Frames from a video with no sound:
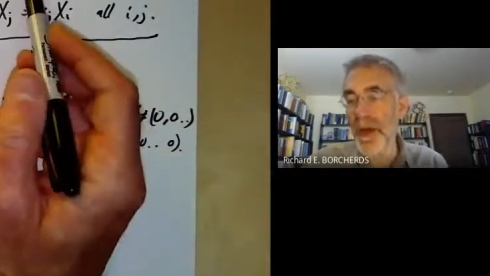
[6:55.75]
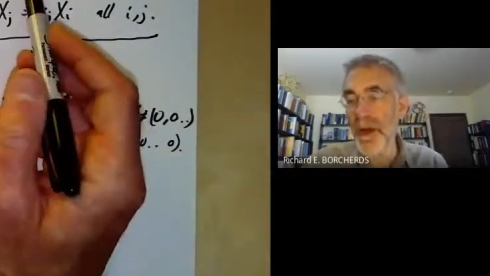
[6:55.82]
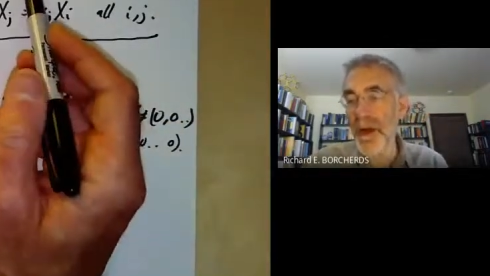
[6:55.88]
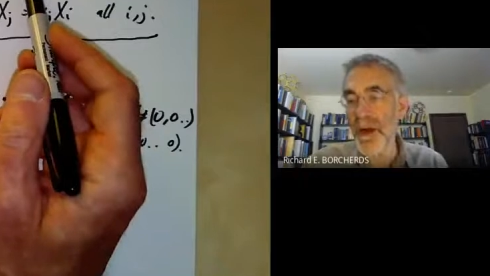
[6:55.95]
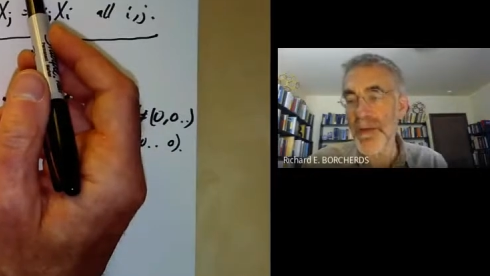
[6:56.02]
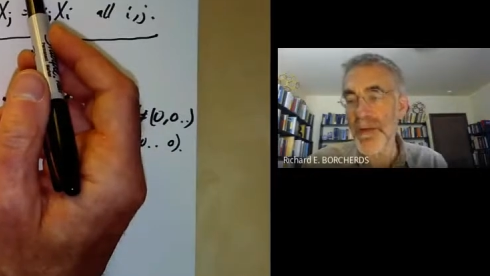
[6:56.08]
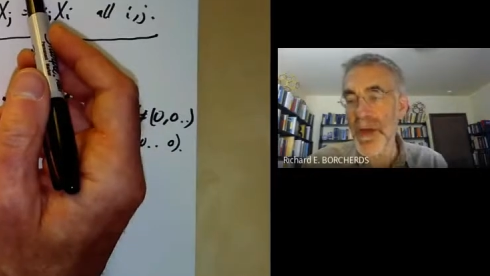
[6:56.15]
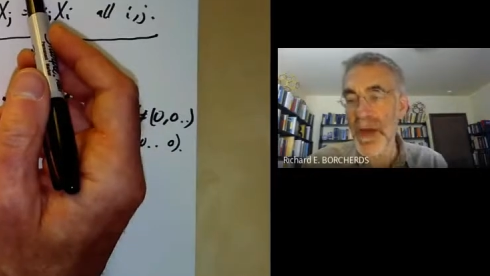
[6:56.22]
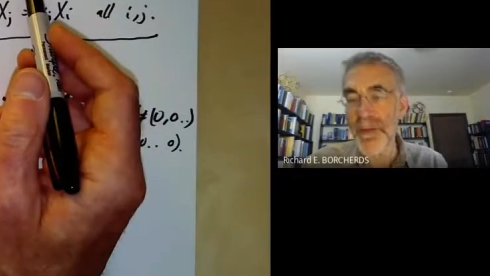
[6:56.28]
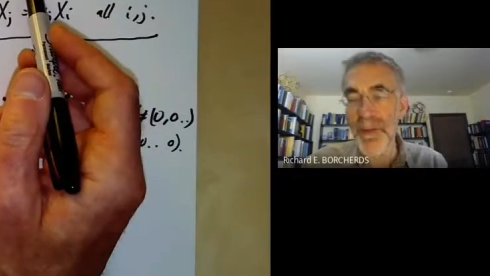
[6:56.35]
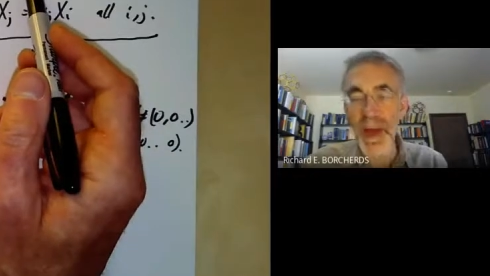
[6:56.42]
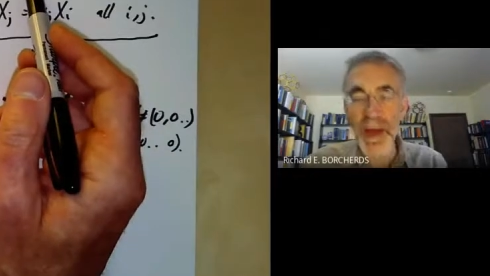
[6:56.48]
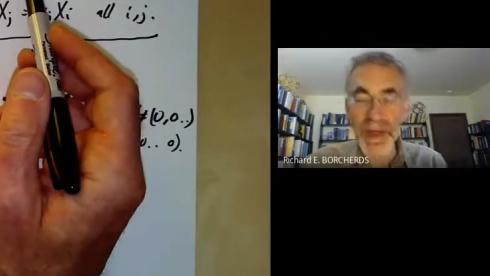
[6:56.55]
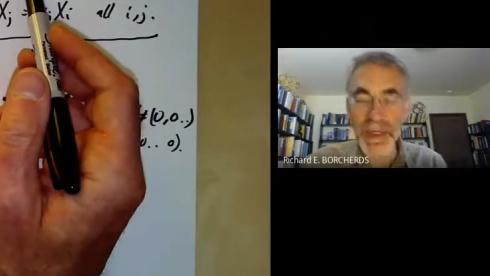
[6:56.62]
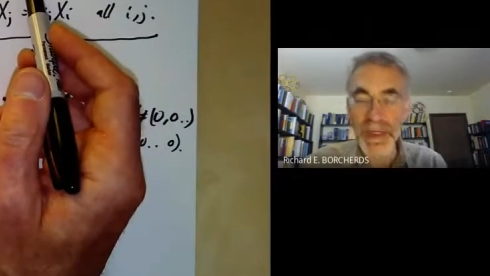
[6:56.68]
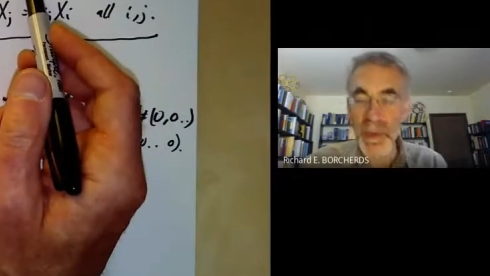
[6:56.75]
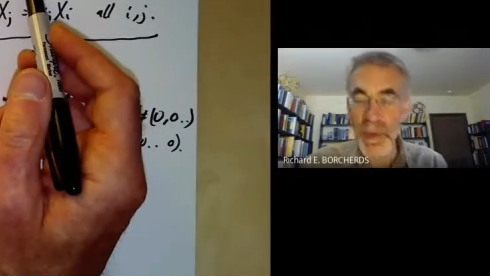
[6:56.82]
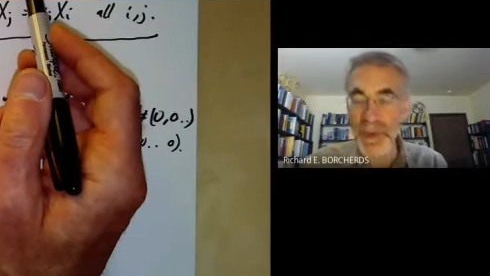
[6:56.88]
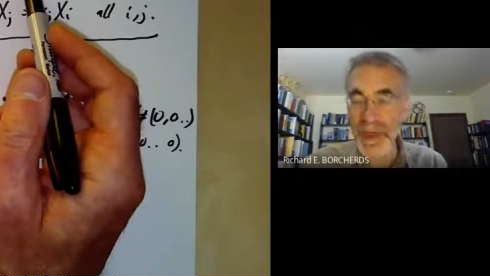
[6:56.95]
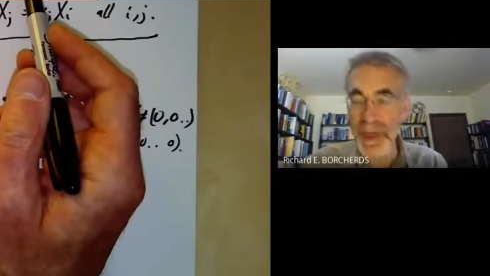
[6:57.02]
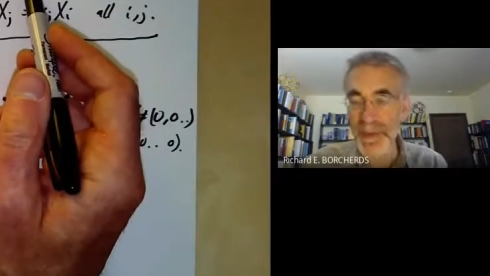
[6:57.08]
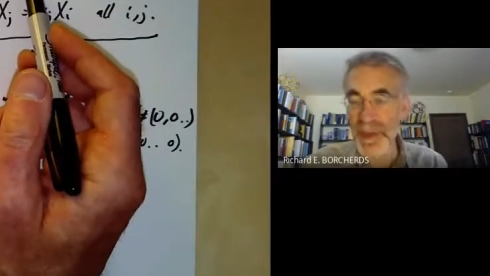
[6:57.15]
of n minus 1
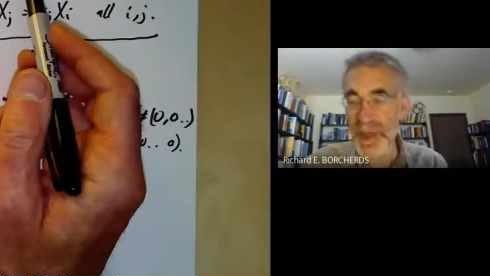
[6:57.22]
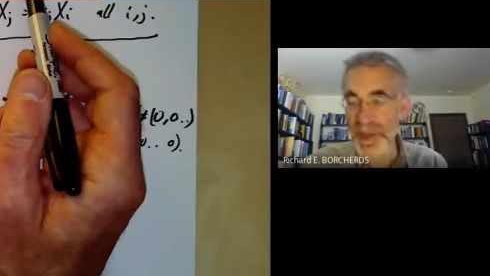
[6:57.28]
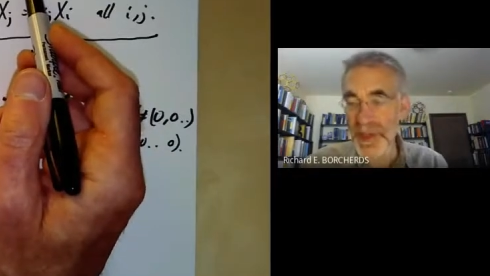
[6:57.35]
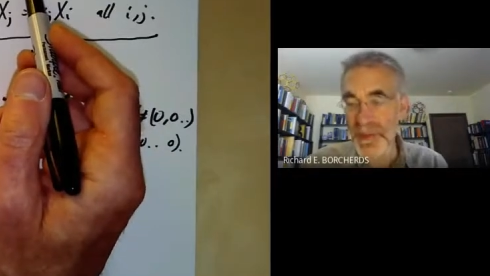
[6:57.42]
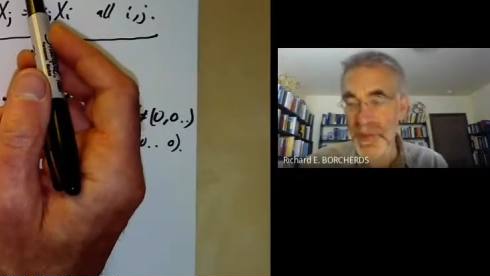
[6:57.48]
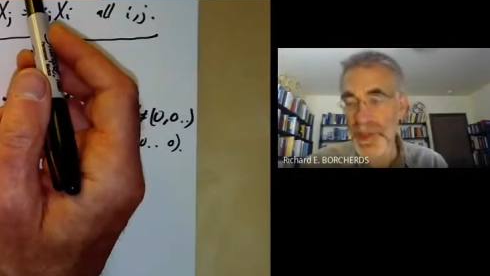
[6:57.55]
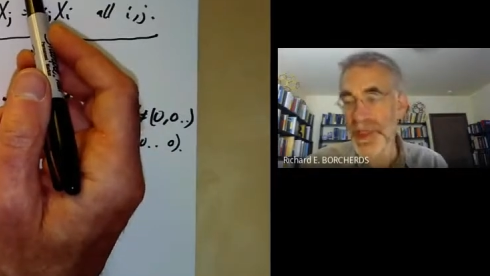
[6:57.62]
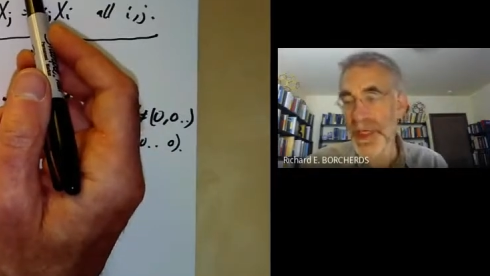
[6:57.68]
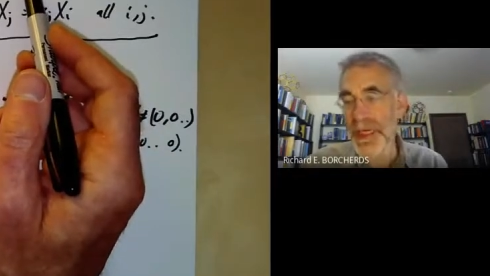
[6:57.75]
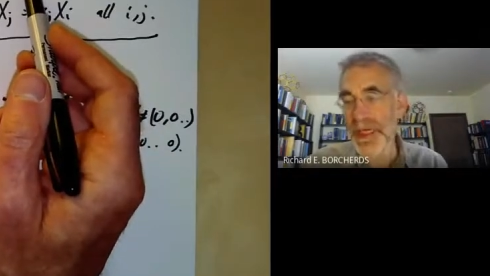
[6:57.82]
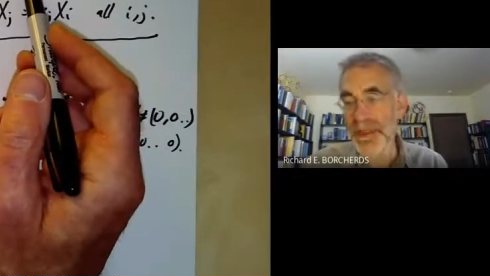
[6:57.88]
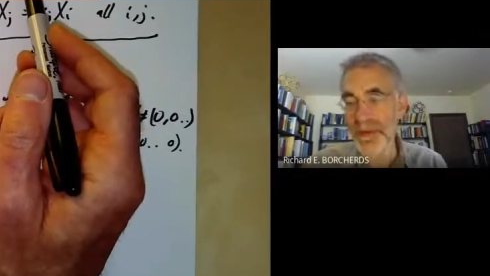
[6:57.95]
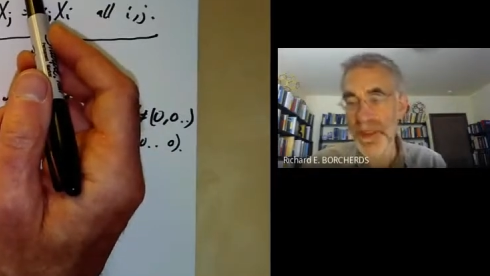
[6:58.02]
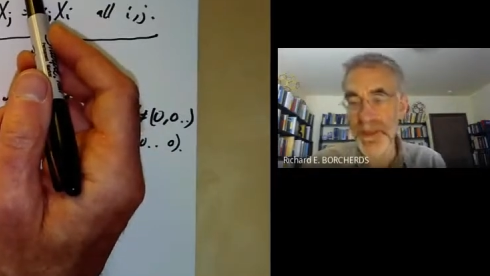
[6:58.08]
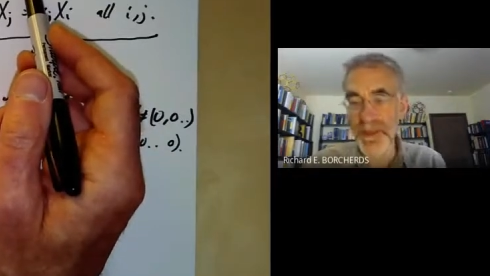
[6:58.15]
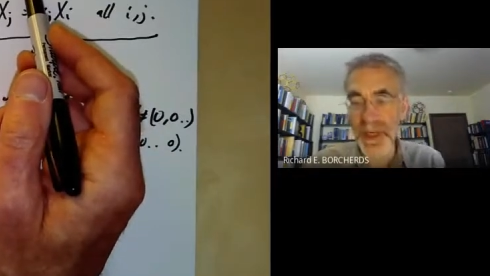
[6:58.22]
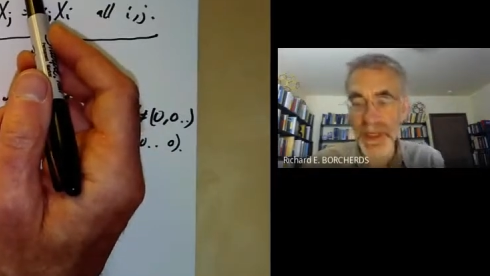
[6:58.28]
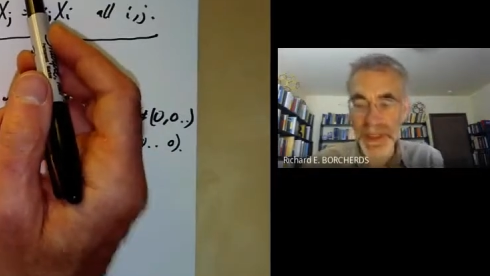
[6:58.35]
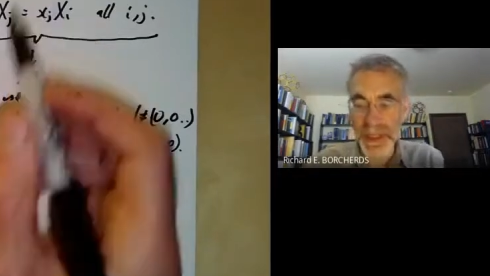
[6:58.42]
dimensional projective space.